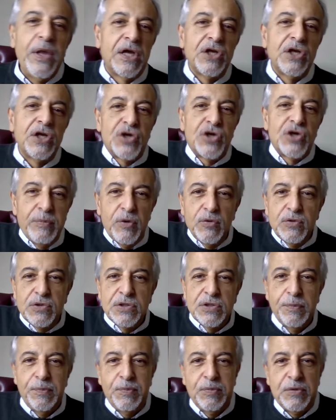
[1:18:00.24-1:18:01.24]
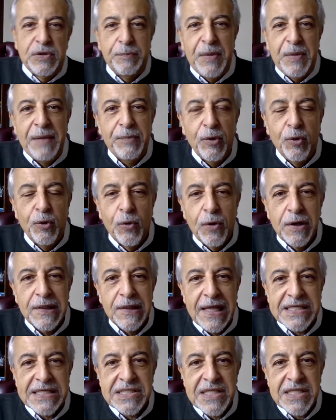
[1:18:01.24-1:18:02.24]
We contribute to people who
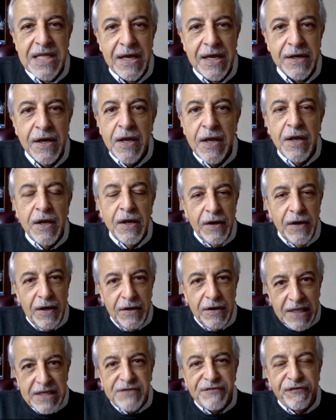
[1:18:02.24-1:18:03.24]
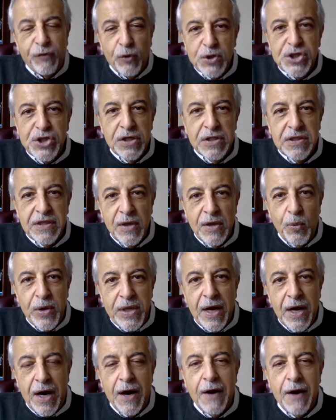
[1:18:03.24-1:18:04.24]
are less fortunate than
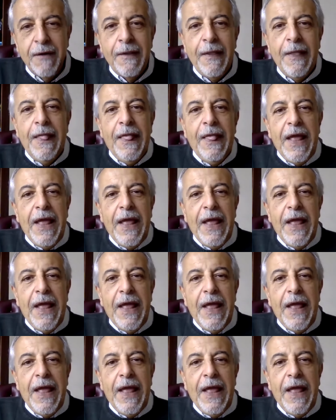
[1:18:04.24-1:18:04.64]
we are.